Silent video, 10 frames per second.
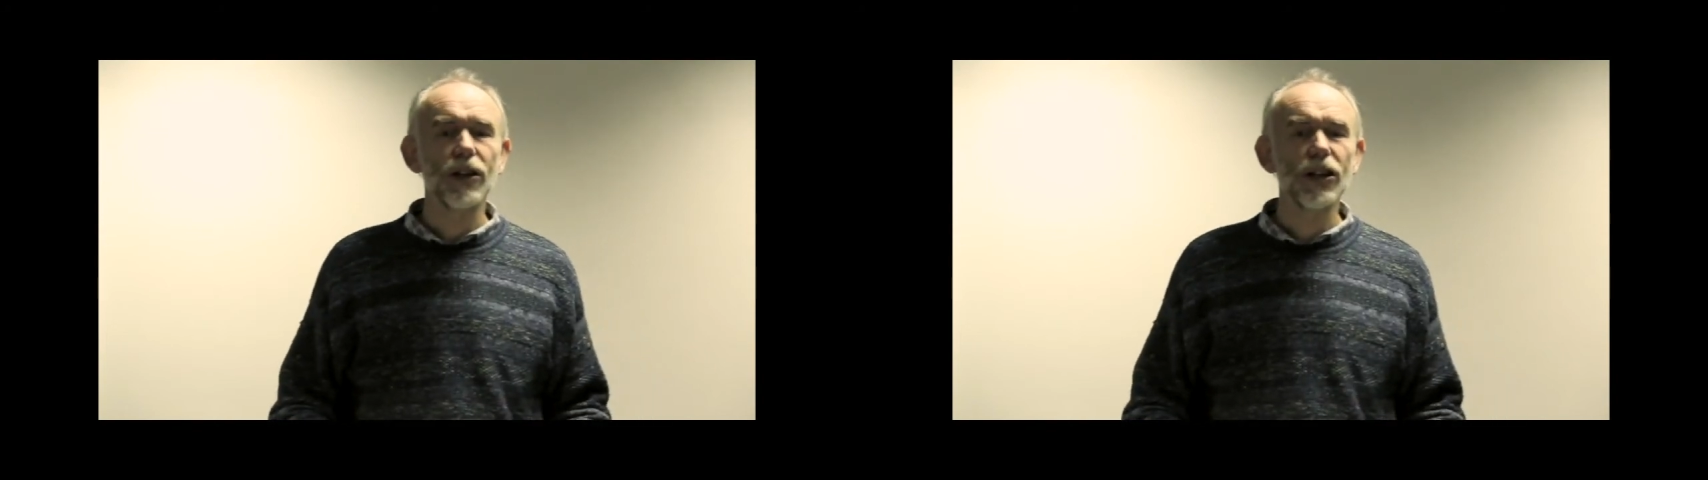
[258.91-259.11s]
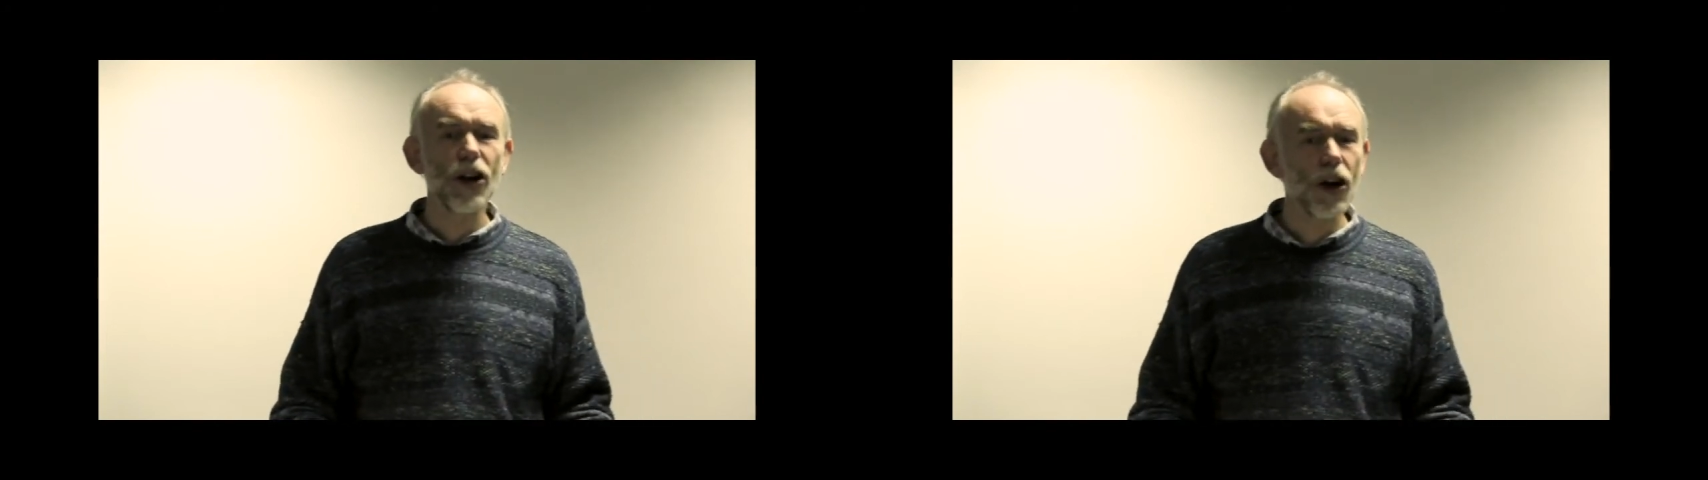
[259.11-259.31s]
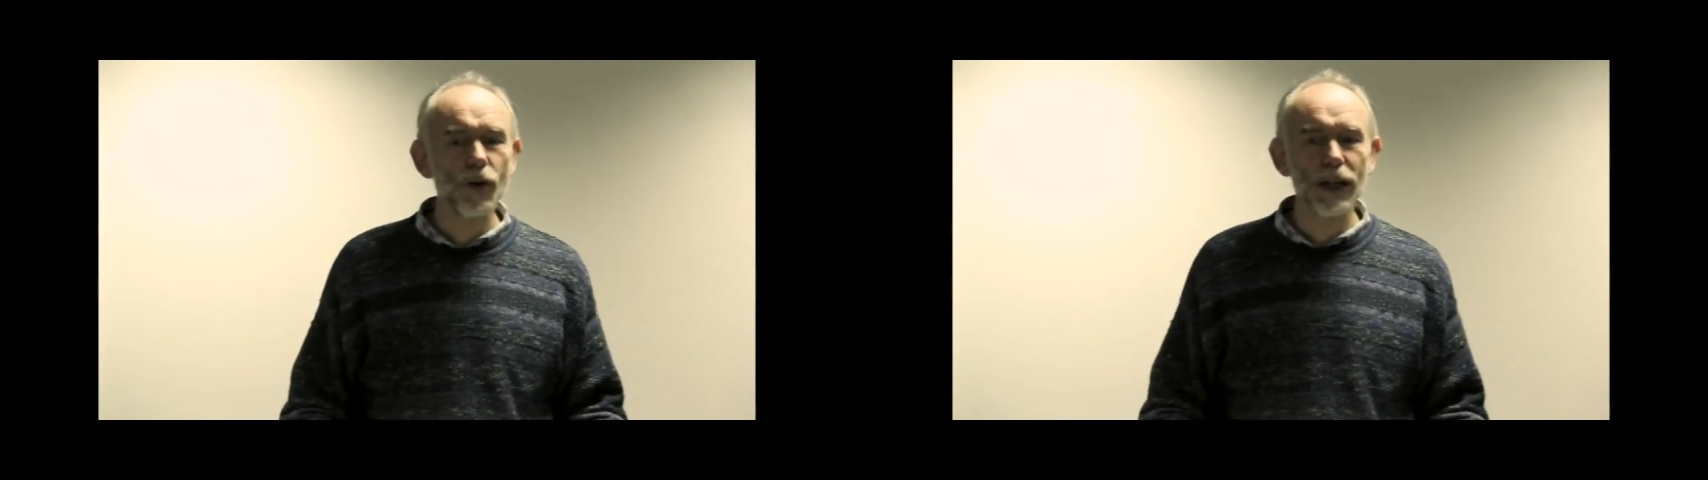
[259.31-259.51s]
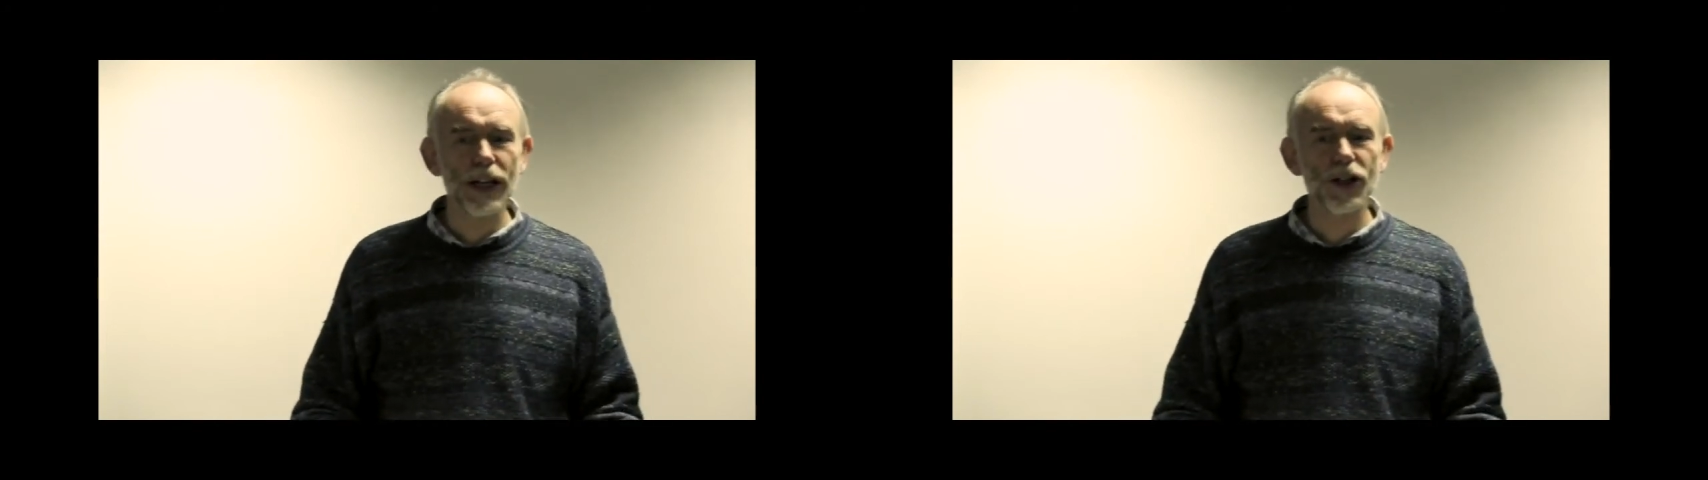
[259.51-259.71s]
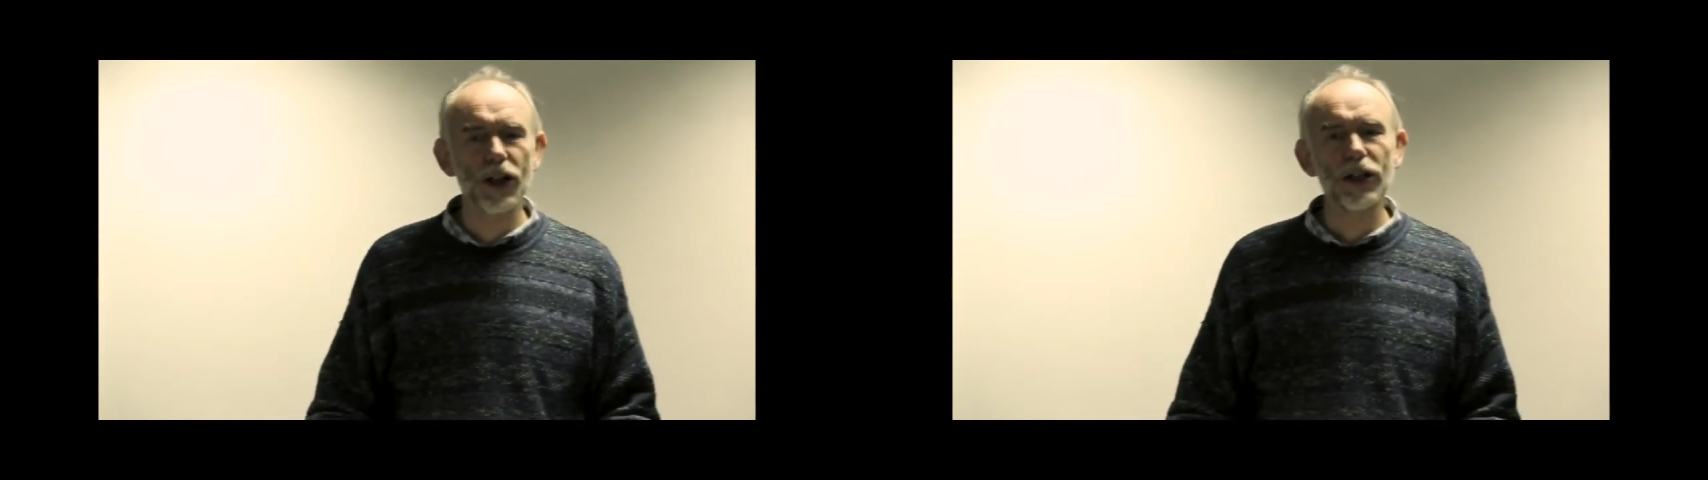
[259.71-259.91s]
no
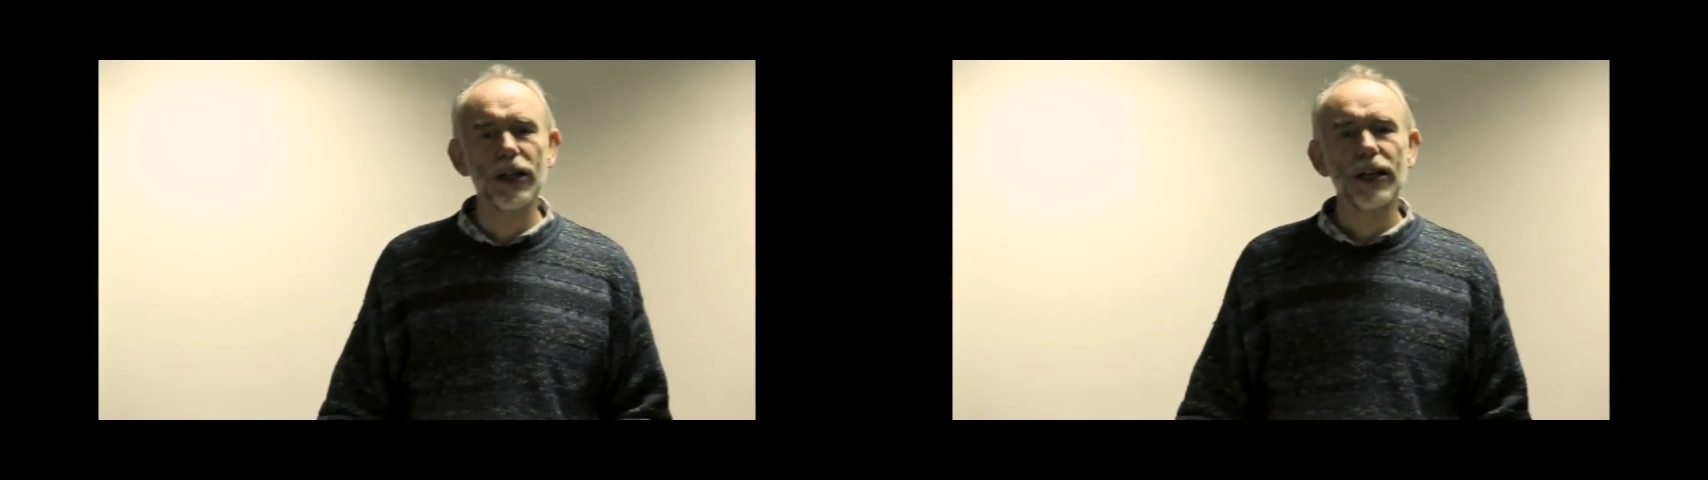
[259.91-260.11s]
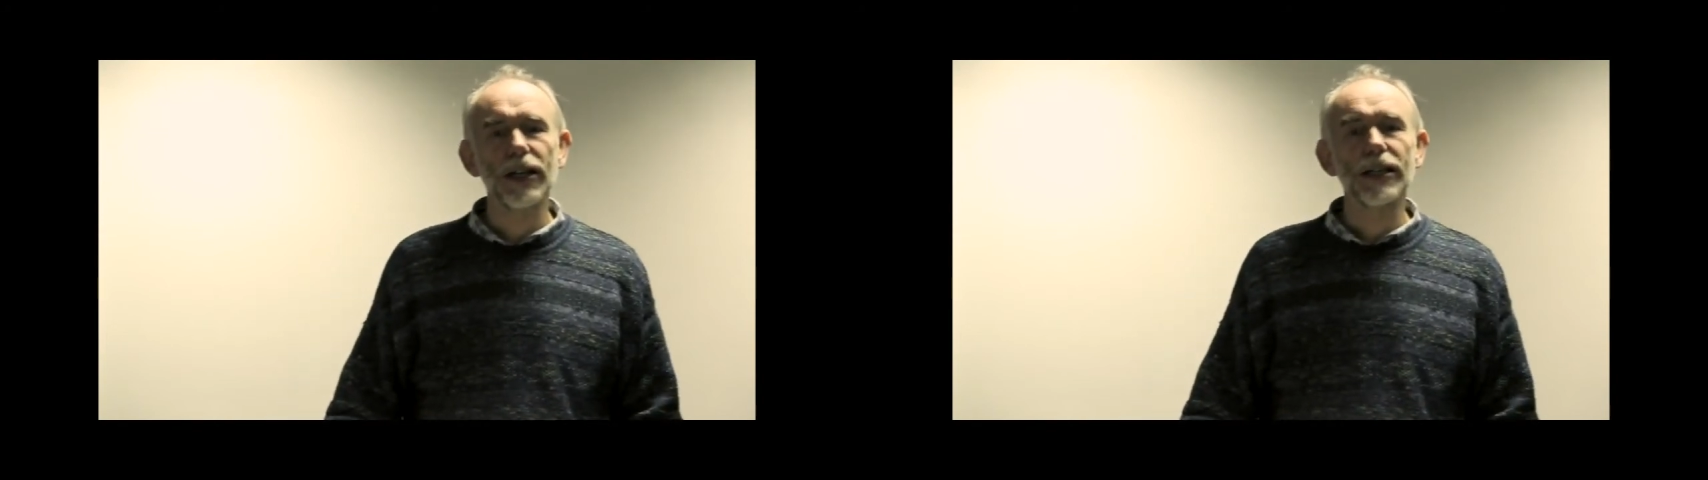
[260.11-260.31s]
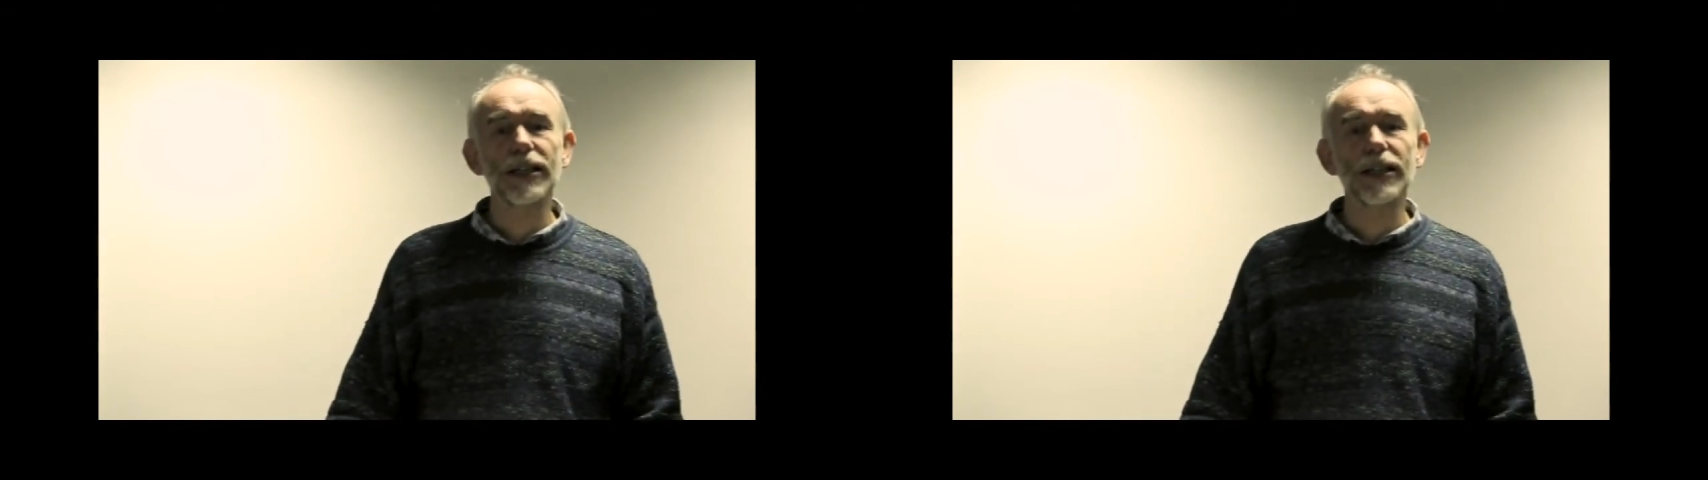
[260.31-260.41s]
religion